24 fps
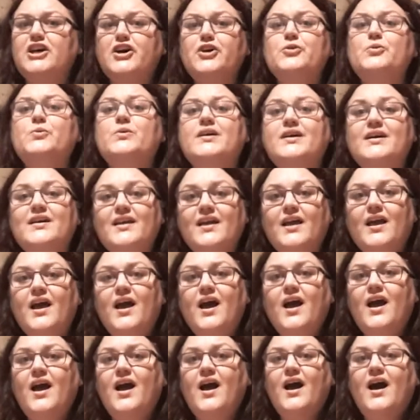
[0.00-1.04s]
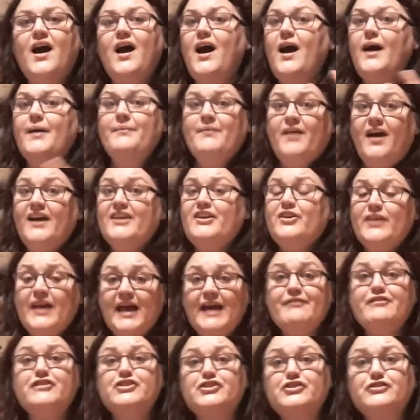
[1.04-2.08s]
So I don't
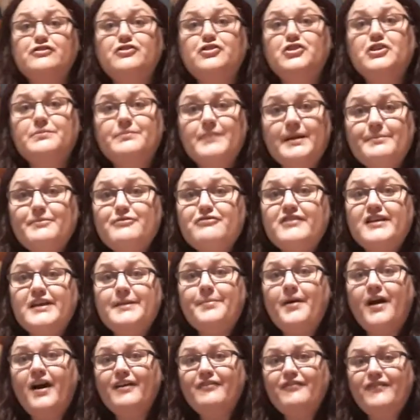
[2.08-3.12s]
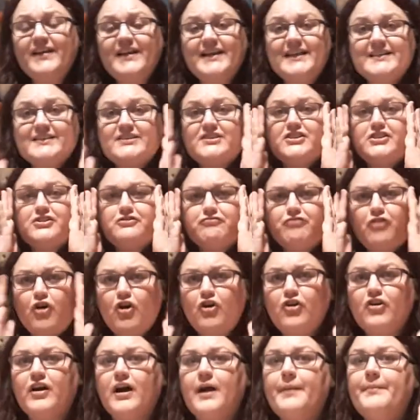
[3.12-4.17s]
have a historical memory, but I think it's just
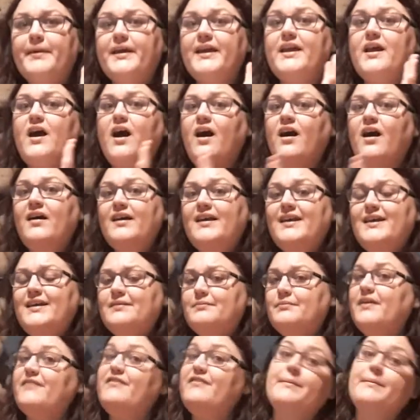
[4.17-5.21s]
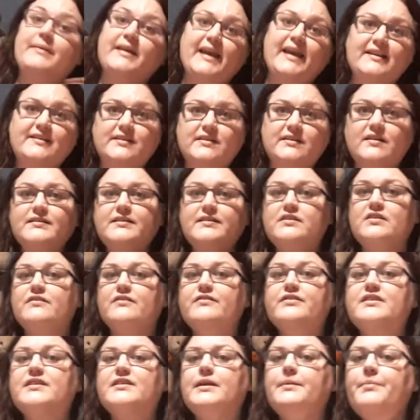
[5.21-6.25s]
wrong. I mean, my family 1890s,
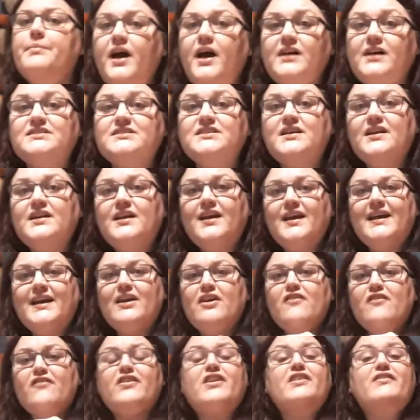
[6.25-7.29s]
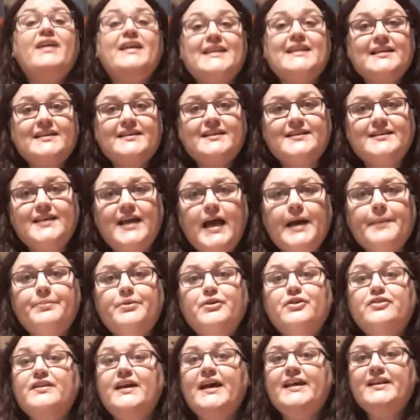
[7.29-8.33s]
obviously, but the fact that this
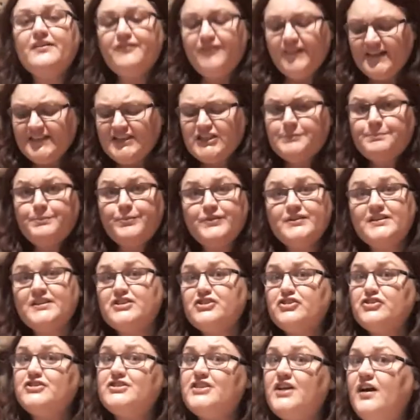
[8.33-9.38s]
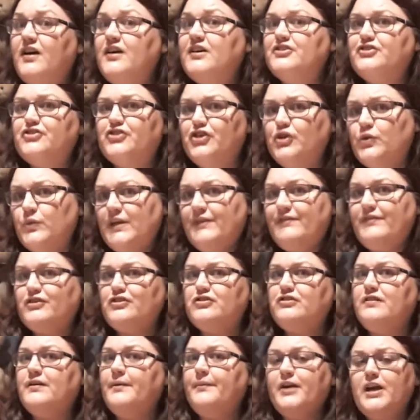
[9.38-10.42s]
happened, and the thing, this book does not touch on Queen
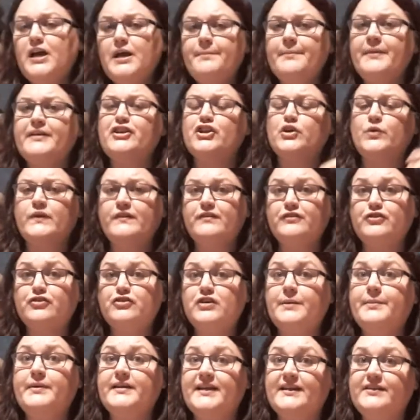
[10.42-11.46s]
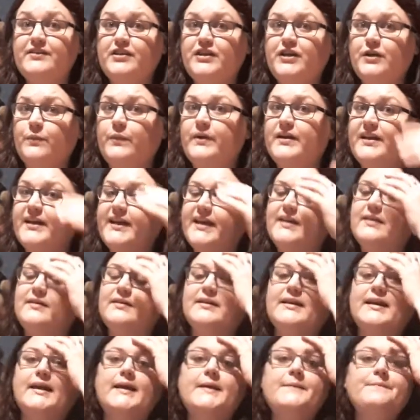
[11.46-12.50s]
Victoria. I'm going back to Queen Victoria by Daisy Goodwin again,
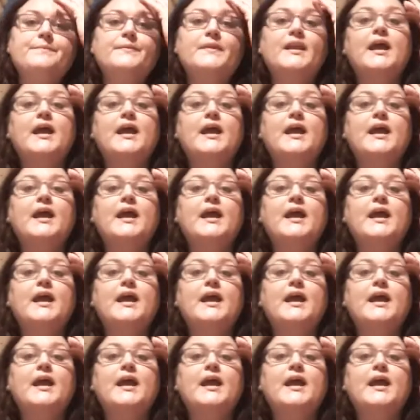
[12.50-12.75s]
okay?